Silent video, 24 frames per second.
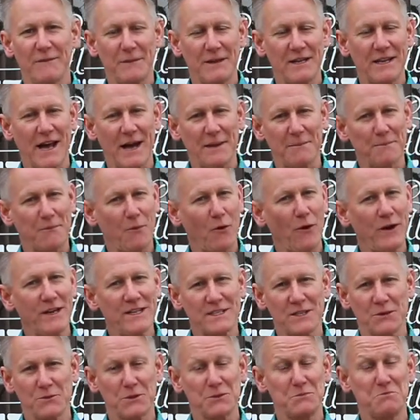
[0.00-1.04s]
I mean, at
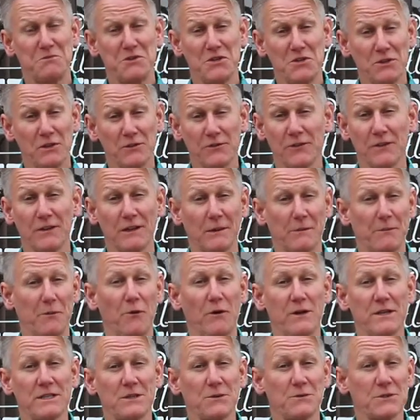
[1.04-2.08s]
points it was beautiful, at
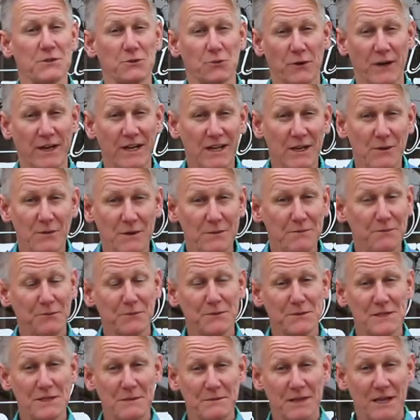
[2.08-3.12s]
points it was rainy. We
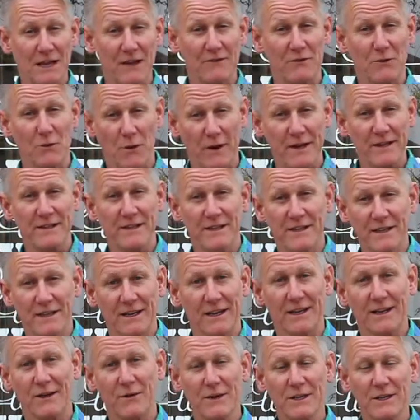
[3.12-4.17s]
seem to have quite
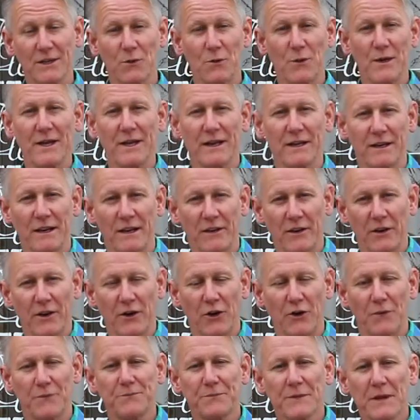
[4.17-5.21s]
the weekend on the
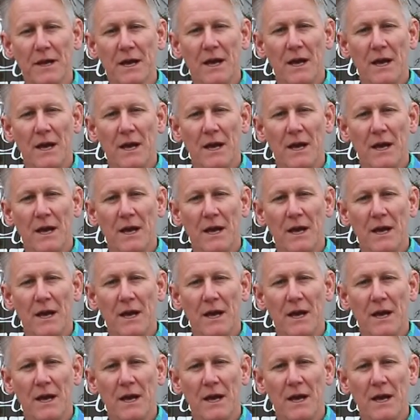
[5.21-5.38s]
go.